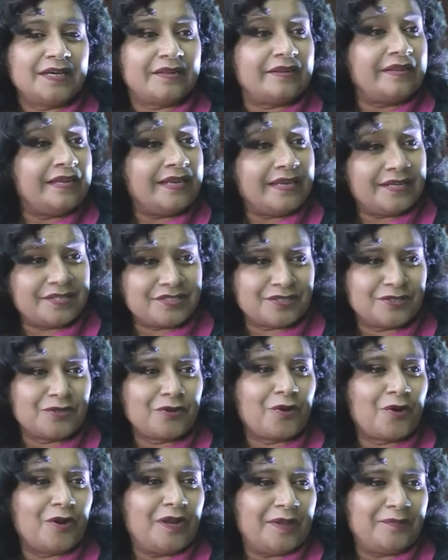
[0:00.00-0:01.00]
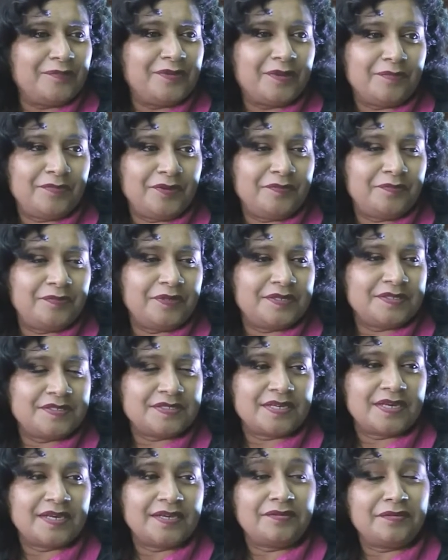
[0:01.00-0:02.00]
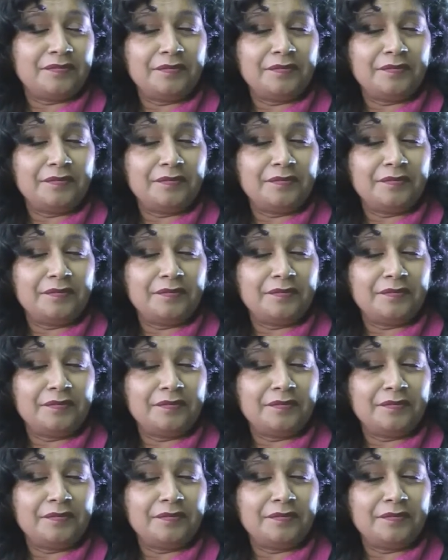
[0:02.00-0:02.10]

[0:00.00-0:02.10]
creation called MWPS. I